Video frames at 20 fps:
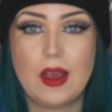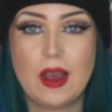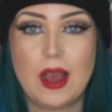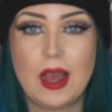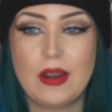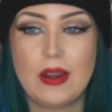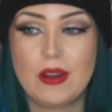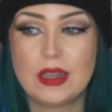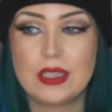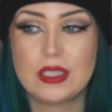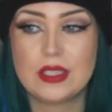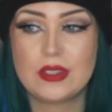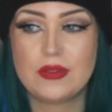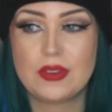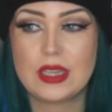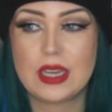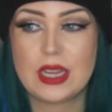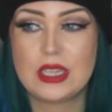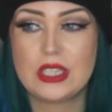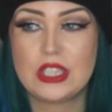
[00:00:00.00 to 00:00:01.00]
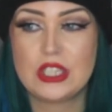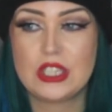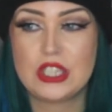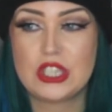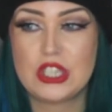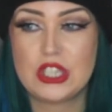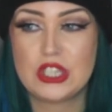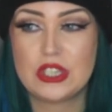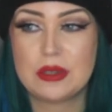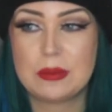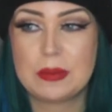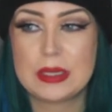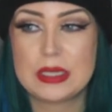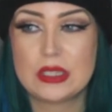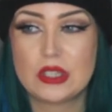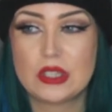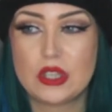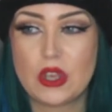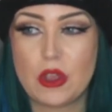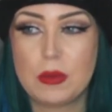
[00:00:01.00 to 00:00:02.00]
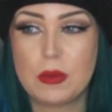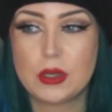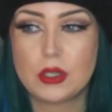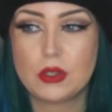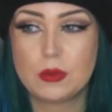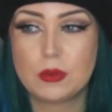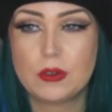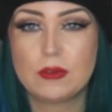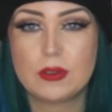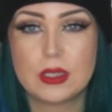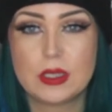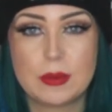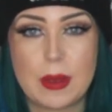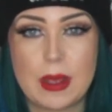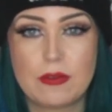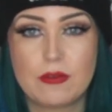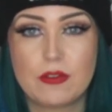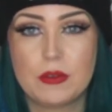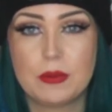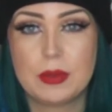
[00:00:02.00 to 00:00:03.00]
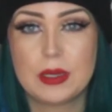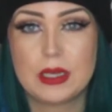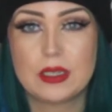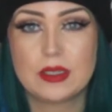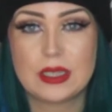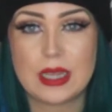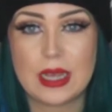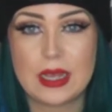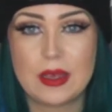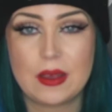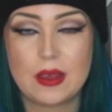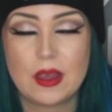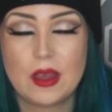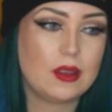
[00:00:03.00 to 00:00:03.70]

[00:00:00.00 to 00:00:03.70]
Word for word: And I just think they sh should have been so much more respectful because they